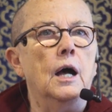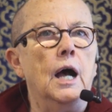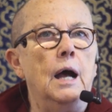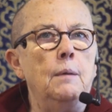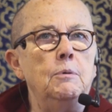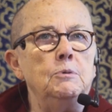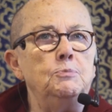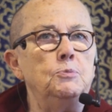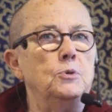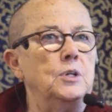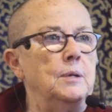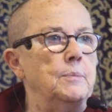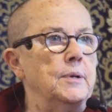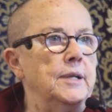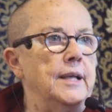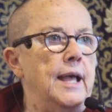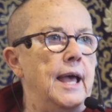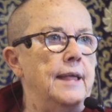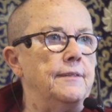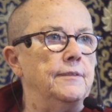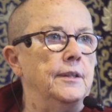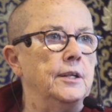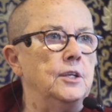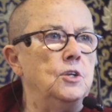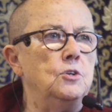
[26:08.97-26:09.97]
I was brought up a
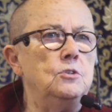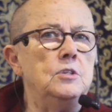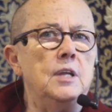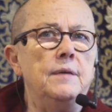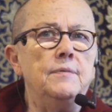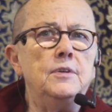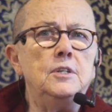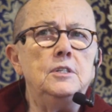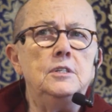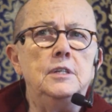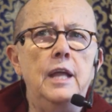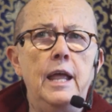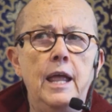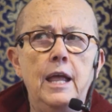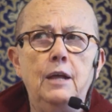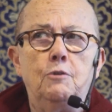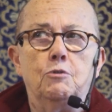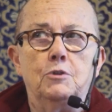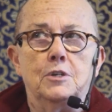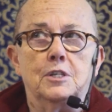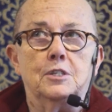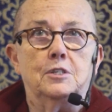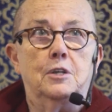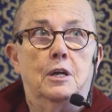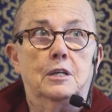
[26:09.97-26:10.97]
Catholic. You'd never dare
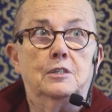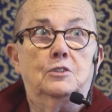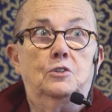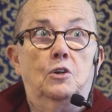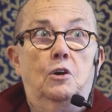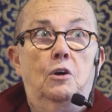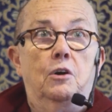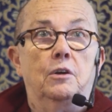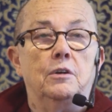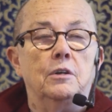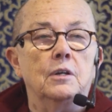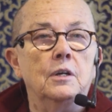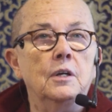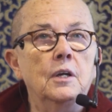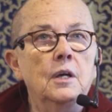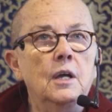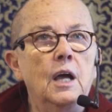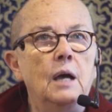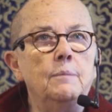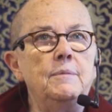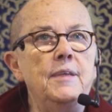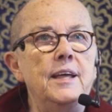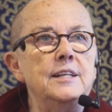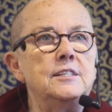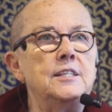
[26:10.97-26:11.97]
criticize God.
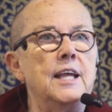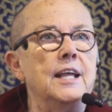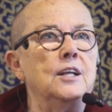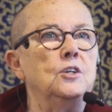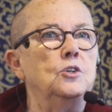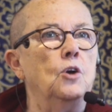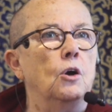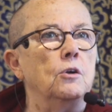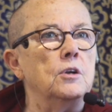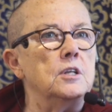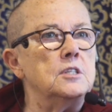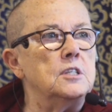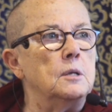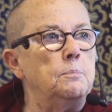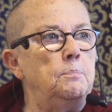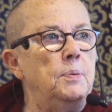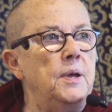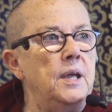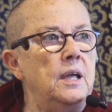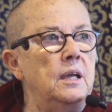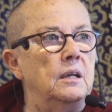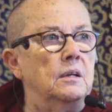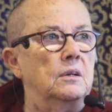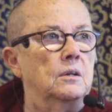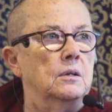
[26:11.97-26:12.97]
I mean, they say God is a
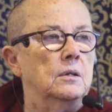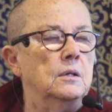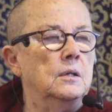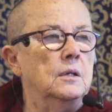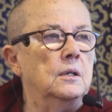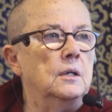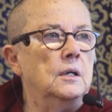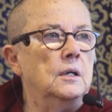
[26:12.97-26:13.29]
pig.